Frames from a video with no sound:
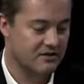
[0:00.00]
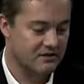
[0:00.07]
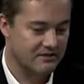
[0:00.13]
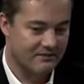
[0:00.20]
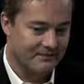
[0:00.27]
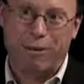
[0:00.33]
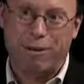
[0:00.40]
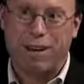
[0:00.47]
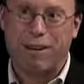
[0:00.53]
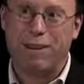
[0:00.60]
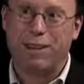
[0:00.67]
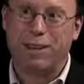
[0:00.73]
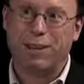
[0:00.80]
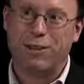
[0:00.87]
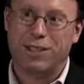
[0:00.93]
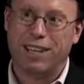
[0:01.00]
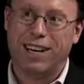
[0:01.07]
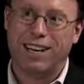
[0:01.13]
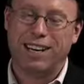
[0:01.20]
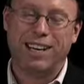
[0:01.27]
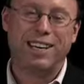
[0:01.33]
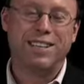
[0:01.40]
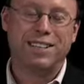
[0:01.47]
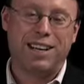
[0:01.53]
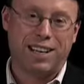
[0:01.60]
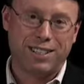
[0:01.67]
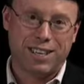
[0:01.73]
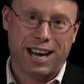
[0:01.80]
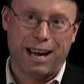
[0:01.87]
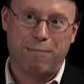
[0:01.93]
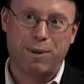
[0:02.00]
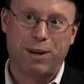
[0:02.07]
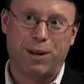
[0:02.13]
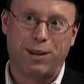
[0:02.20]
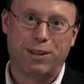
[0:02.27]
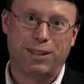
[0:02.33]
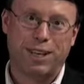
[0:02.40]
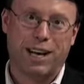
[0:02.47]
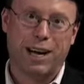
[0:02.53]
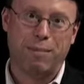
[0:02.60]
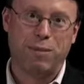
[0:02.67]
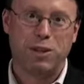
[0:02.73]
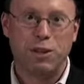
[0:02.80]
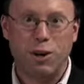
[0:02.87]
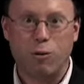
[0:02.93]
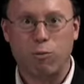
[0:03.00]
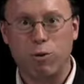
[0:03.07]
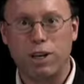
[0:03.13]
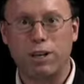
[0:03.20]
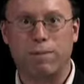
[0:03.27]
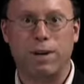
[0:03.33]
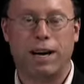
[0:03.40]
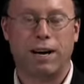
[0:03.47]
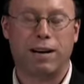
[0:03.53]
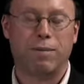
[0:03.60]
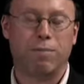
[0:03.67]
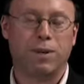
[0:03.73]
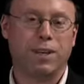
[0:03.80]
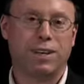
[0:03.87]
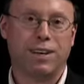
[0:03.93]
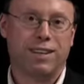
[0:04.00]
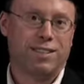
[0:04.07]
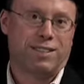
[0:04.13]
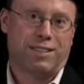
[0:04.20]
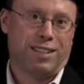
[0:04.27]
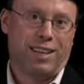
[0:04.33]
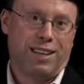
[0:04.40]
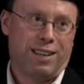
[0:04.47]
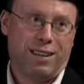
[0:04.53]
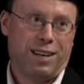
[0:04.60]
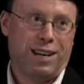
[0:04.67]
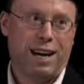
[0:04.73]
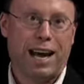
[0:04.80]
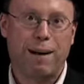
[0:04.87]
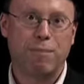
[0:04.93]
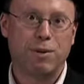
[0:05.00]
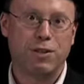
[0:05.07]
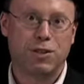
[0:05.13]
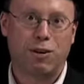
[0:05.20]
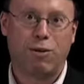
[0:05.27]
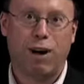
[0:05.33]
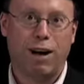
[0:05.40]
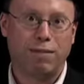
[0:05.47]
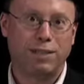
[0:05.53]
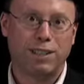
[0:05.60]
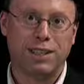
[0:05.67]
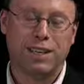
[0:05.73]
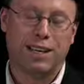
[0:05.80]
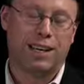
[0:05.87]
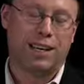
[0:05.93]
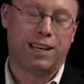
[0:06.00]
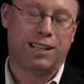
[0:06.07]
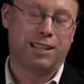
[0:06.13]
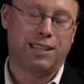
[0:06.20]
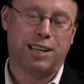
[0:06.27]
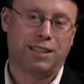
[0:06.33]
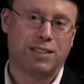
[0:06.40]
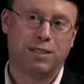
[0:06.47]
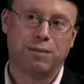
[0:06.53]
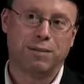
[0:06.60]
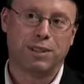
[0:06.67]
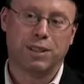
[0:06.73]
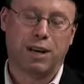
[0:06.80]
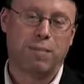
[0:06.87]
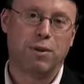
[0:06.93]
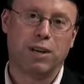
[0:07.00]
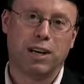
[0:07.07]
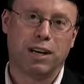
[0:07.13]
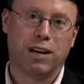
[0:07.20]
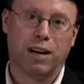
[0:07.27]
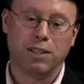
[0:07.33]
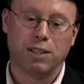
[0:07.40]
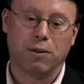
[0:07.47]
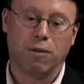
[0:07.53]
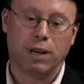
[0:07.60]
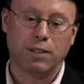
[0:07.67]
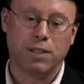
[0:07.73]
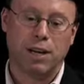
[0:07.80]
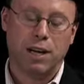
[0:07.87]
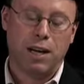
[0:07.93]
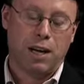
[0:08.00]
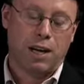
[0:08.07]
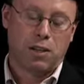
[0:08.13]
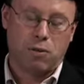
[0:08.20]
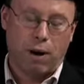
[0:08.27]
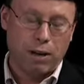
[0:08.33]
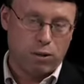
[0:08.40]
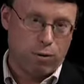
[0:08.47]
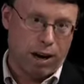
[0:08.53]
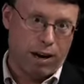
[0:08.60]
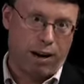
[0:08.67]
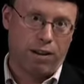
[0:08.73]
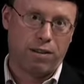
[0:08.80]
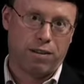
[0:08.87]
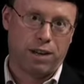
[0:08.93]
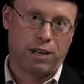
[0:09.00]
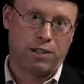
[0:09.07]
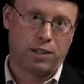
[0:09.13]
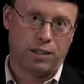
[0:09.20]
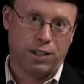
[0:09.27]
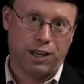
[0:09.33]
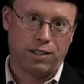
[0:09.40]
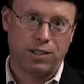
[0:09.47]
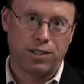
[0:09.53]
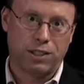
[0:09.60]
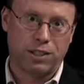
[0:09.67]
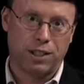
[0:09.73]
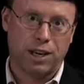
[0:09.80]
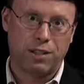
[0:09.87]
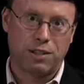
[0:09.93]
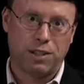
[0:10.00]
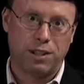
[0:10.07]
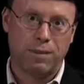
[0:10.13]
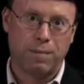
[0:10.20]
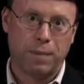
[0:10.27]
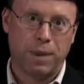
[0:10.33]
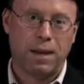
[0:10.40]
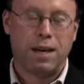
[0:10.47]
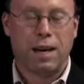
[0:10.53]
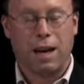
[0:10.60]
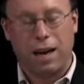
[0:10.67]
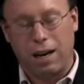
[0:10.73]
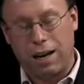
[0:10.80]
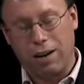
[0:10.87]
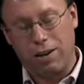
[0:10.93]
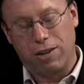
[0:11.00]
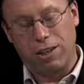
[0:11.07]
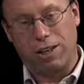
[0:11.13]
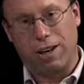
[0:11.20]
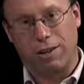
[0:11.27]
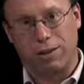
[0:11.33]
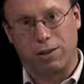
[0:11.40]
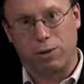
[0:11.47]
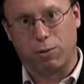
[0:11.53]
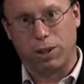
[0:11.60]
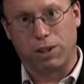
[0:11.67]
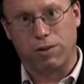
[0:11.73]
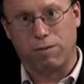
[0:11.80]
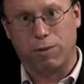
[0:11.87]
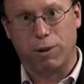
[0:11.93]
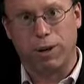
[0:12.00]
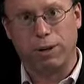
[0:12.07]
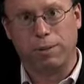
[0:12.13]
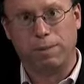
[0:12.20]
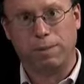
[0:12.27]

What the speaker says: I agree with everything you said. It does happen all the time. You don't read about it because it happens so often and it doesn't come to any consequence. So I try all the things that Jason suggested, and here's another twist for you.